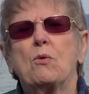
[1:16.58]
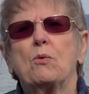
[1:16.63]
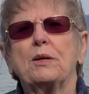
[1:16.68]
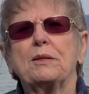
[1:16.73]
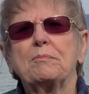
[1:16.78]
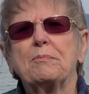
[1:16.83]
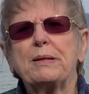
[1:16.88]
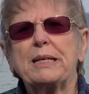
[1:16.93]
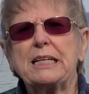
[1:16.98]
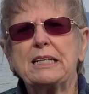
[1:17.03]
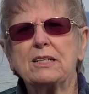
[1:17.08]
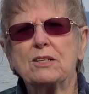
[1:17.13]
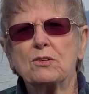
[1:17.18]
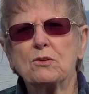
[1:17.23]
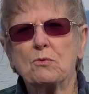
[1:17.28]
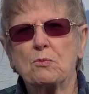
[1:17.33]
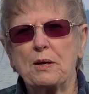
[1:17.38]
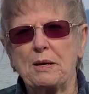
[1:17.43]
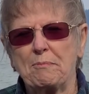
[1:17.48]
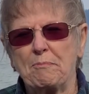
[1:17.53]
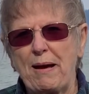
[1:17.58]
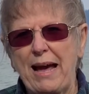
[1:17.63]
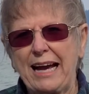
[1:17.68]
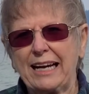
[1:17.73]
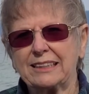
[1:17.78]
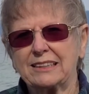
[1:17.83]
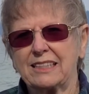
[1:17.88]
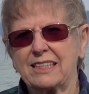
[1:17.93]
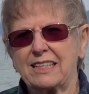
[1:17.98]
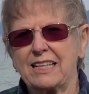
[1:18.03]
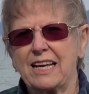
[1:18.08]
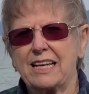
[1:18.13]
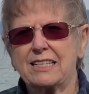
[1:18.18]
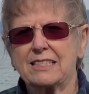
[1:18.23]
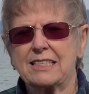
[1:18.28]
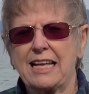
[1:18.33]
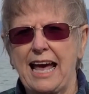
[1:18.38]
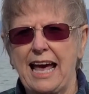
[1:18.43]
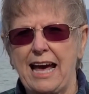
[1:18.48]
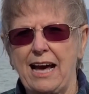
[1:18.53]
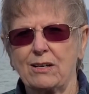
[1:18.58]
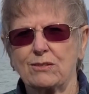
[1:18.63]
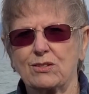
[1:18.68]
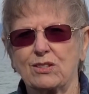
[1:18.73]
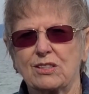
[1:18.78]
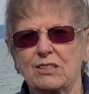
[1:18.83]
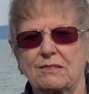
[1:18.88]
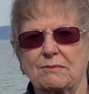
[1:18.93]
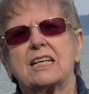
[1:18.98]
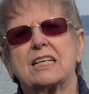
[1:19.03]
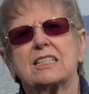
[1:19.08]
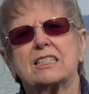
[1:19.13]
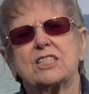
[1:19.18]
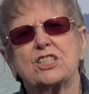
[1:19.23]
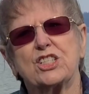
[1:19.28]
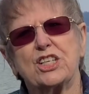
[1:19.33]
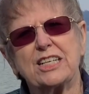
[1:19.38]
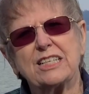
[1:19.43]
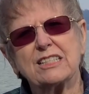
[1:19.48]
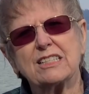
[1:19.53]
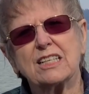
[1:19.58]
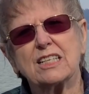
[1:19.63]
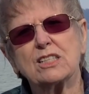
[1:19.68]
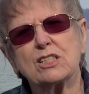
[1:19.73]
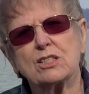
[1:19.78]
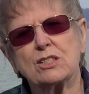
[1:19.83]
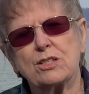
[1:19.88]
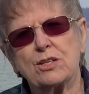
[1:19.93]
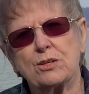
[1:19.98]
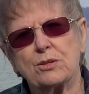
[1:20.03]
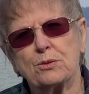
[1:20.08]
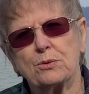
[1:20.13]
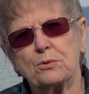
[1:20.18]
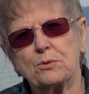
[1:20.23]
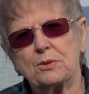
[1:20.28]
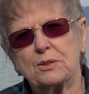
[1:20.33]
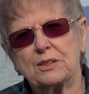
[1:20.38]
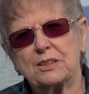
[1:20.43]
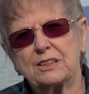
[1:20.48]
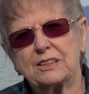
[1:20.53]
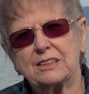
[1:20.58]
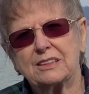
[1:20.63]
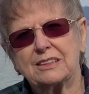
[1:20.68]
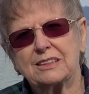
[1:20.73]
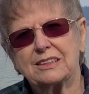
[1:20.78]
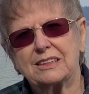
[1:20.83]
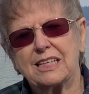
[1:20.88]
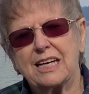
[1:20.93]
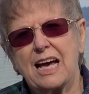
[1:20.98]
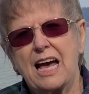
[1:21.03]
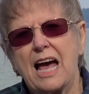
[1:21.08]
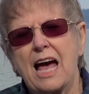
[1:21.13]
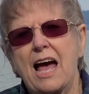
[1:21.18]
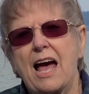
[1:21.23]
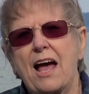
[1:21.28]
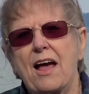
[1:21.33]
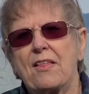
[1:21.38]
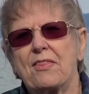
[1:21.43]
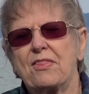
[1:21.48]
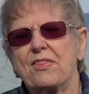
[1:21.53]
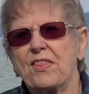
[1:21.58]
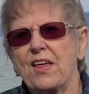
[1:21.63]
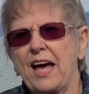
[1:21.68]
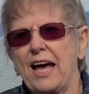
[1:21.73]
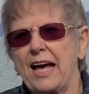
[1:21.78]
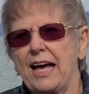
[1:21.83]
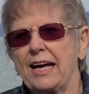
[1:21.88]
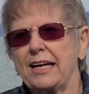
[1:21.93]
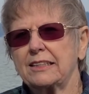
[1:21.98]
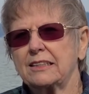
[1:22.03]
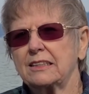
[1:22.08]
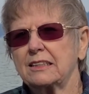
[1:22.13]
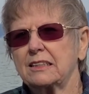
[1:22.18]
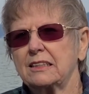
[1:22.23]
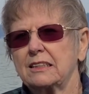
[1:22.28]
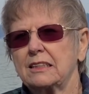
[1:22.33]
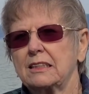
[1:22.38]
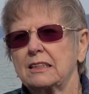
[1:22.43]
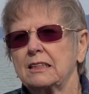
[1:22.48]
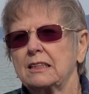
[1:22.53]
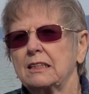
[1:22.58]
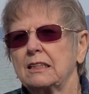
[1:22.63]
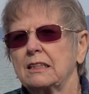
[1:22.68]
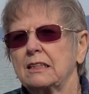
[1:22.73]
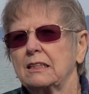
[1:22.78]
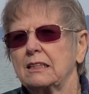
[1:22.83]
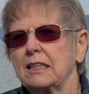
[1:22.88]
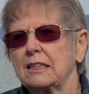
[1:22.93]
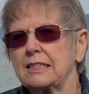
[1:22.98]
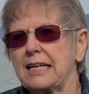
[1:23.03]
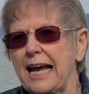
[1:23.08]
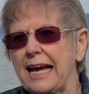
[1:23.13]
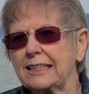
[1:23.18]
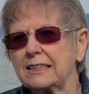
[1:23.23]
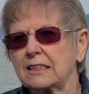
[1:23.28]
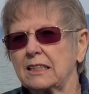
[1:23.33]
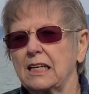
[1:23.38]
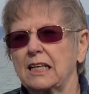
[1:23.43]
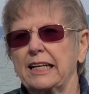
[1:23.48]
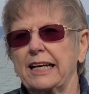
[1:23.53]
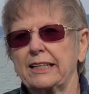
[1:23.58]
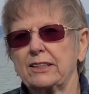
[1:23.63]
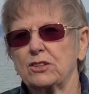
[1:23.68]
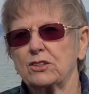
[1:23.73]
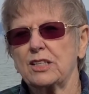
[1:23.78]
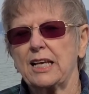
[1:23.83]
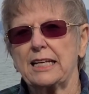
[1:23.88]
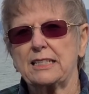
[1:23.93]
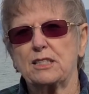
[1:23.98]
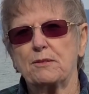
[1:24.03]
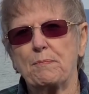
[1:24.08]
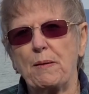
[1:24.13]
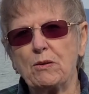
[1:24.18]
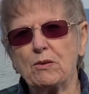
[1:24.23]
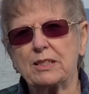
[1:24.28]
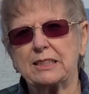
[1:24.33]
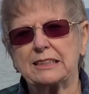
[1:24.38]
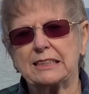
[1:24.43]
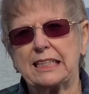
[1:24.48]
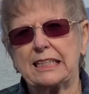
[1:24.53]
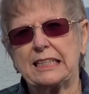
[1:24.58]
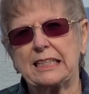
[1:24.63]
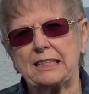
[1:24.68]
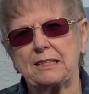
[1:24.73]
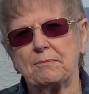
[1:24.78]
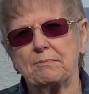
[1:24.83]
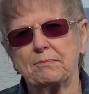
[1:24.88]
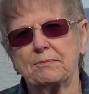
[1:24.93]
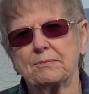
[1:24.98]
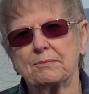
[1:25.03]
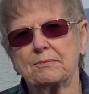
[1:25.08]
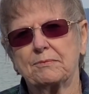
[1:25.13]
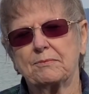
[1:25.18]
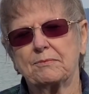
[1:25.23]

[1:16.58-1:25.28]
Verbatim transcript: When Peter went back to his house, Jesus knew that the tax collectors had spoken to him.